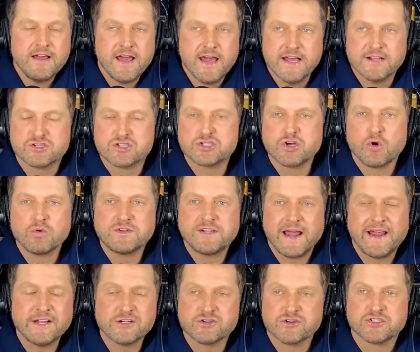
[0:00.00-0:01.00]
is so
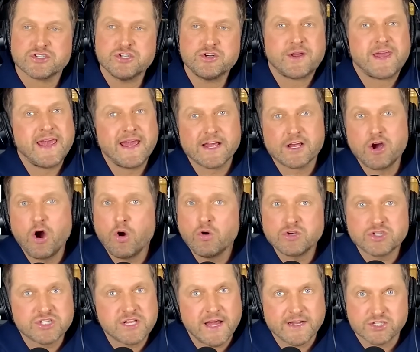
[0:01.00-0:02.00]
dangerous, and you can't
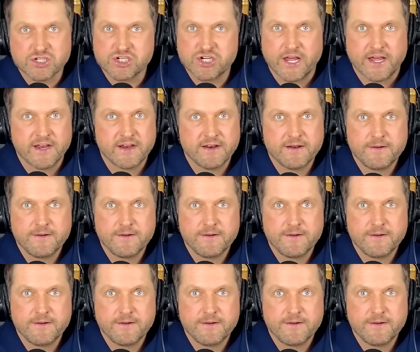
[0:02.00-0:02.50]
coach that shit.